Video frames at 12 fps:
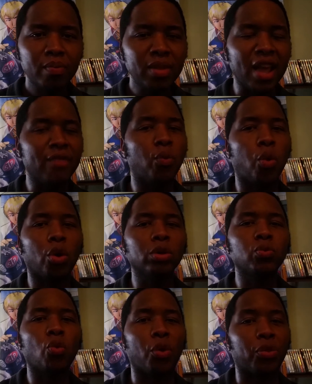if
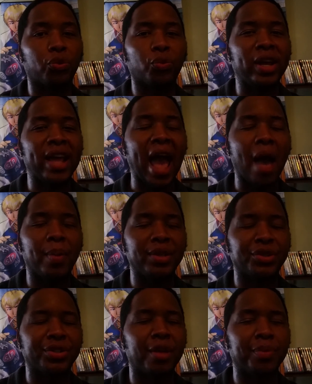World War III
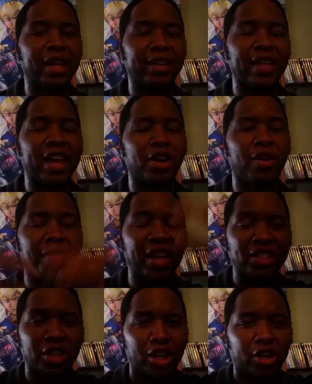happens or something like that, thing's gonna